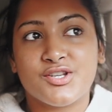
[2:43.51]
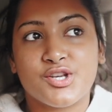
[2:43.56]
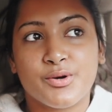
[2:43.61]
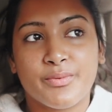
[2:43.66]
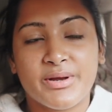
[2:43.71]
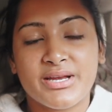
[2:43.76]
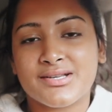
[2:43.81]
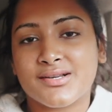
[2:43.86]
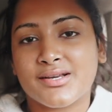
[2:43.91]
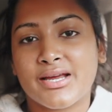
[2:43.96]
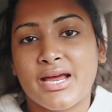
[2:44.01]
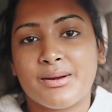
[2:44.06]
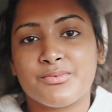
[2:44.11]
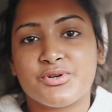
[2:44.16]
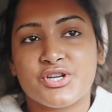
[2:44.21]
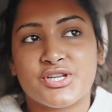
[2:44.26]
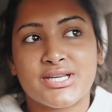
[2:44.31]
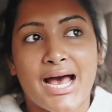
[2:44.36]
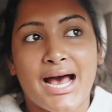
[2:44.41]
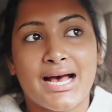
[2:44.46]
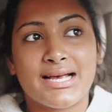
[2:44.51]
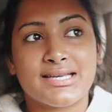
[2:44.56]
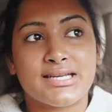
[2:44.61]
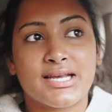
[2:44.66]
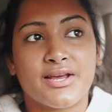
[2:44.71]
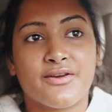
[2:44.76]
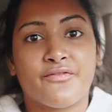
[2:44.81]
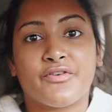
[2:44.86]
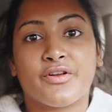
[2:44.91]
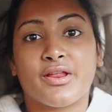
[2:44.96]
So basically I'm just
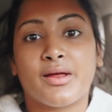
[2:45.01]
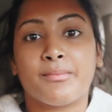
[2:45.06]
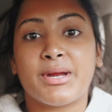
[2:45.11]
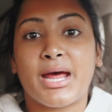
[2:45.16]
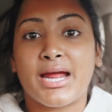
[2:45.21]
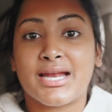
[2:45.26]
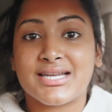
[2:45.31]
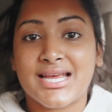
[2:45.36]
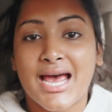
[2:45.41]
asking for them to